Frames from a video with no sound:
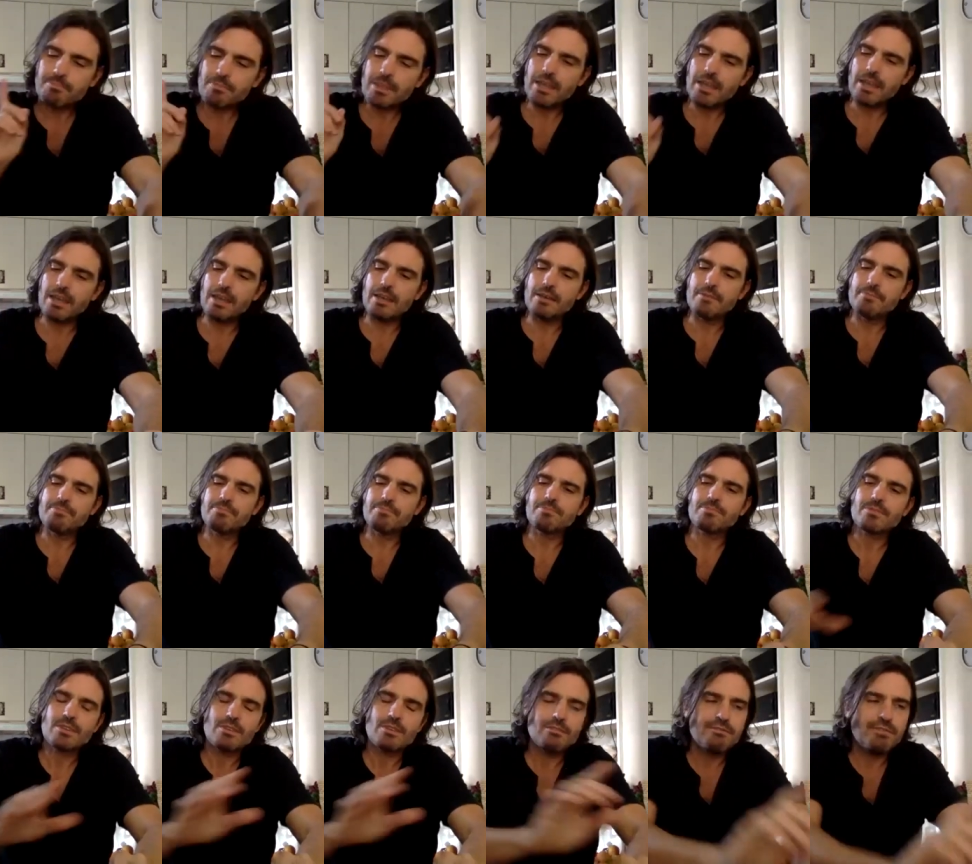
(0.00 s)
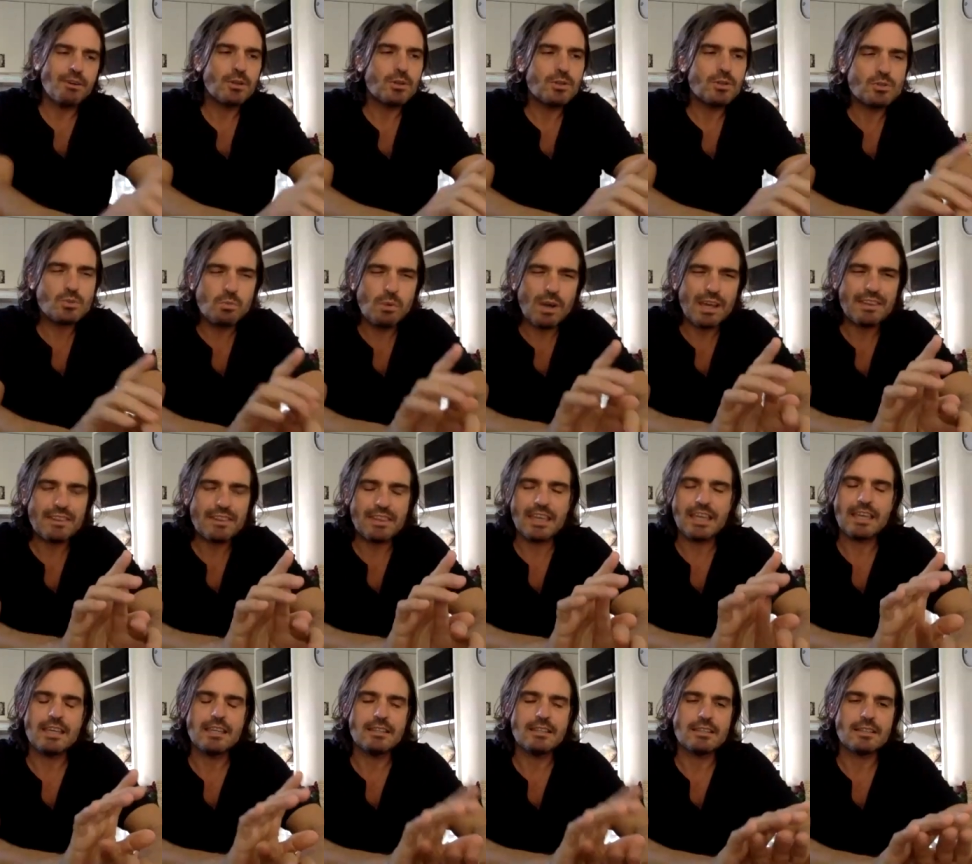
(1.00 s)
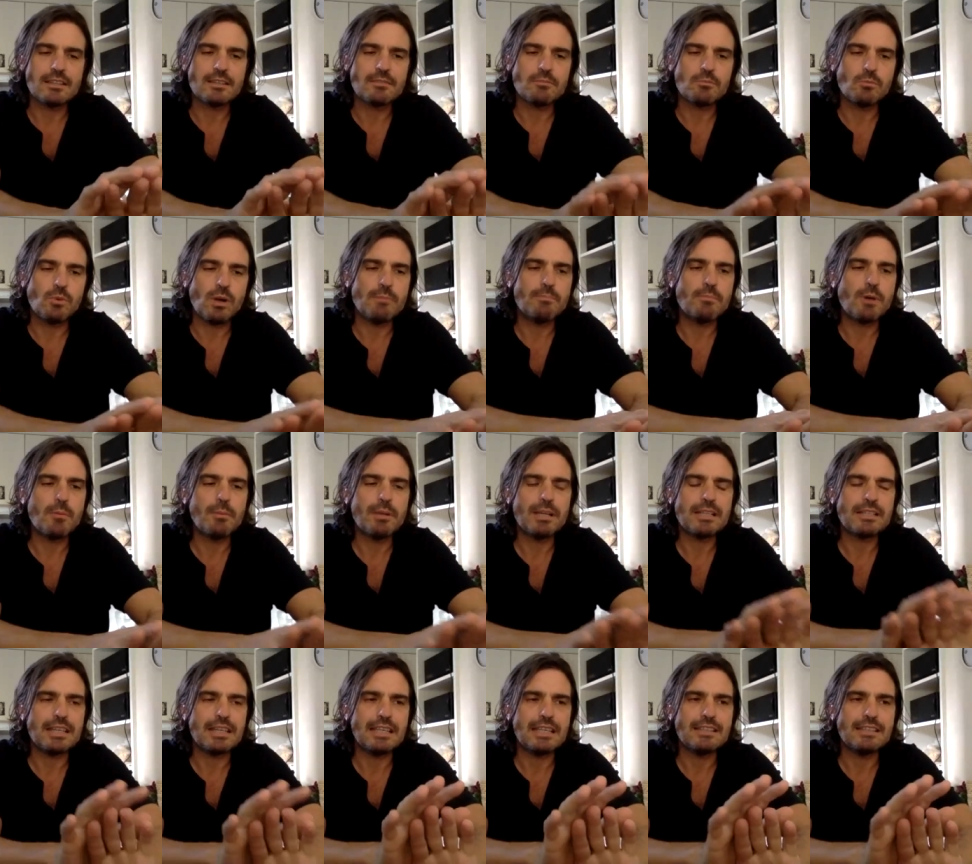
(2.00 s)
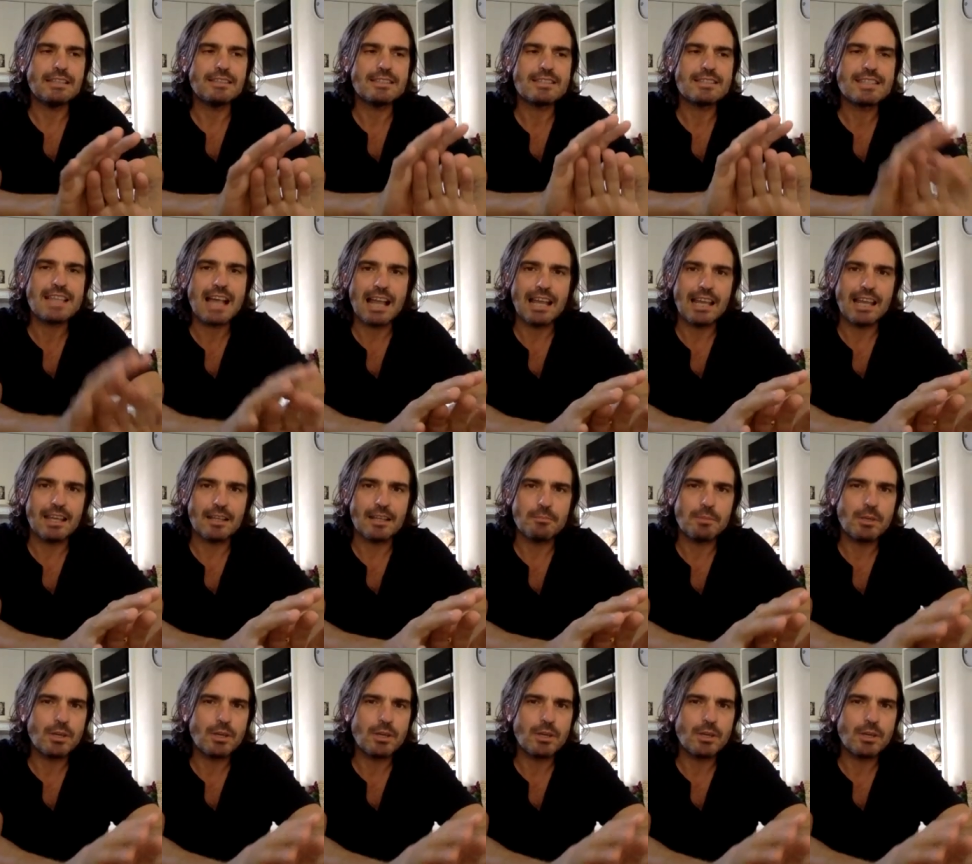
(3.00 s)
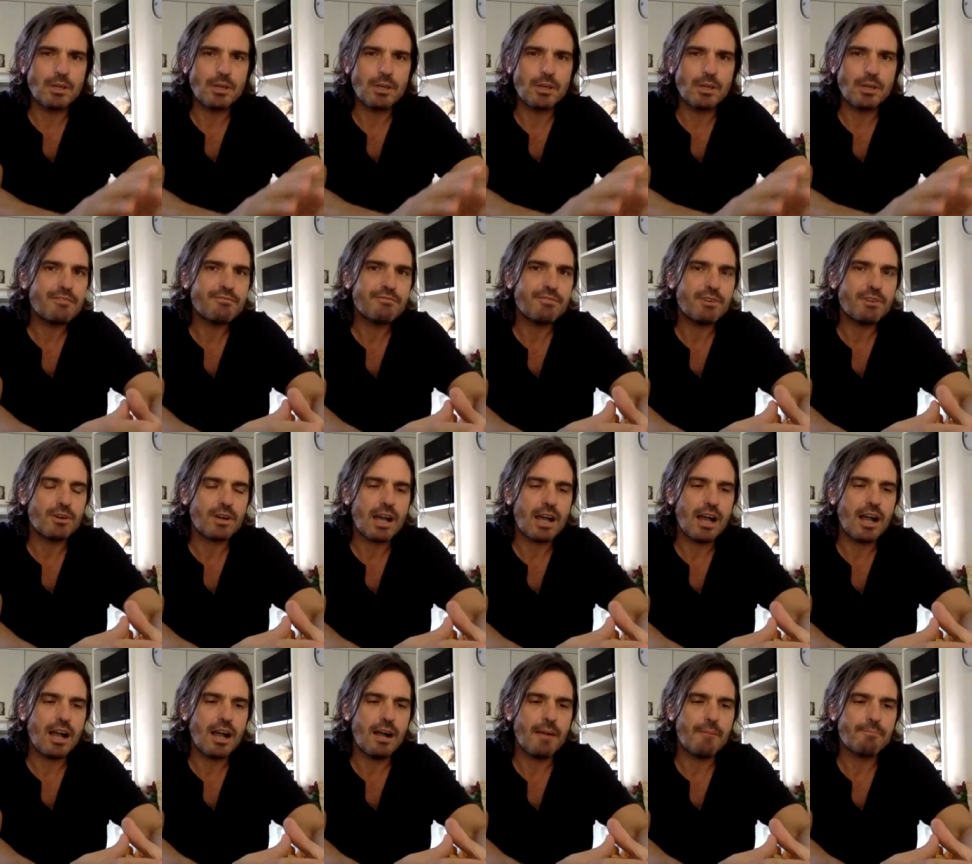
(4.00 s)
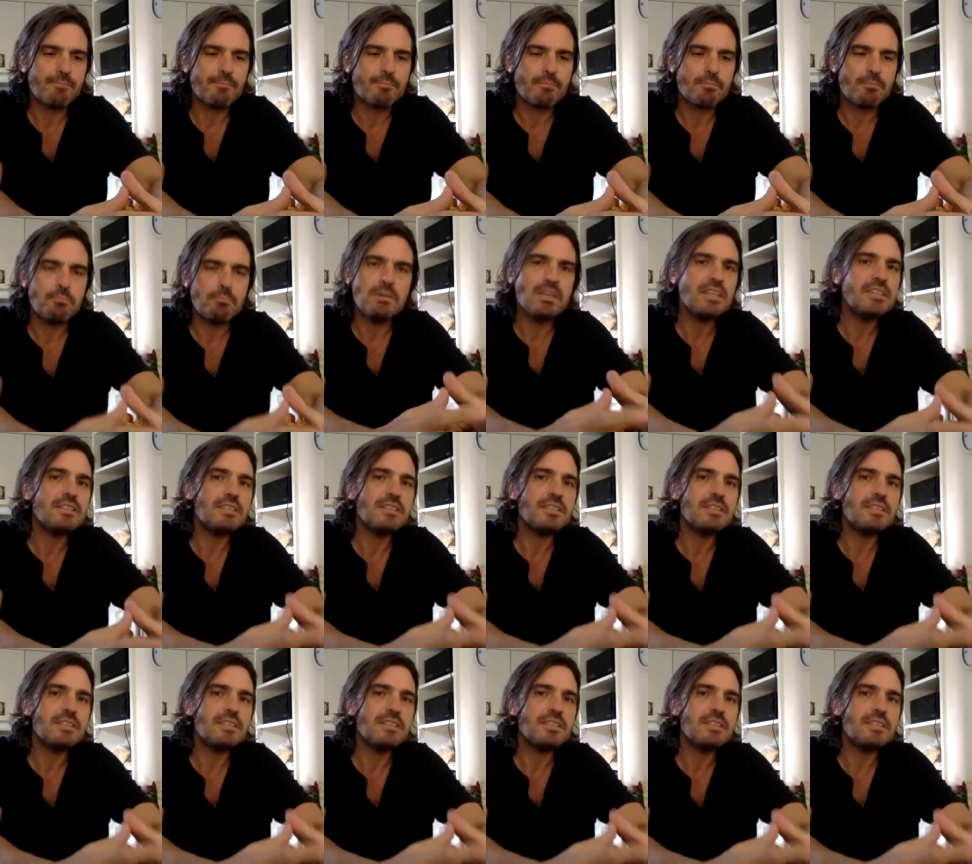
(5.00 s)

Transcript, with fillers: uh, focus one thing in one moment in salad because salad for a meat